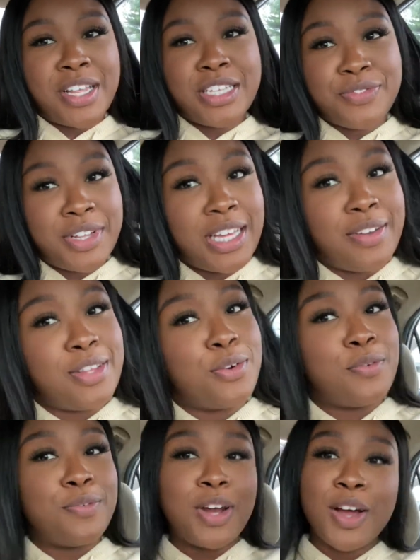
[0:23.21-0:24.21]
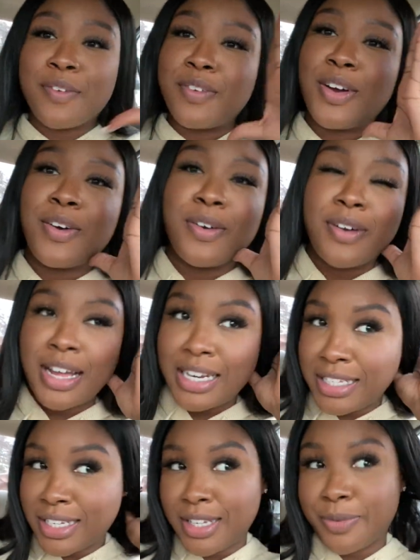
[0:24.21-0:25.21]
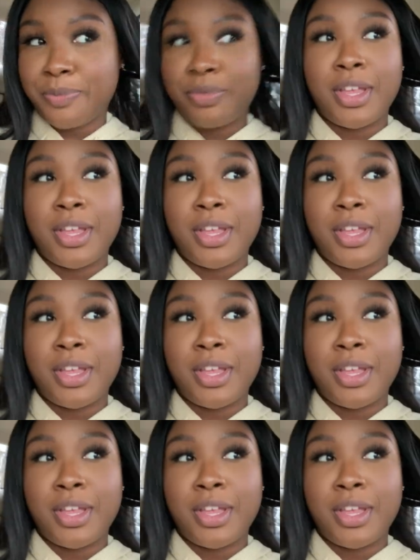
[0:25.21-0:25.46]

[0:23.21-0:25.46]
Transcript: It's really a little vlog. I need to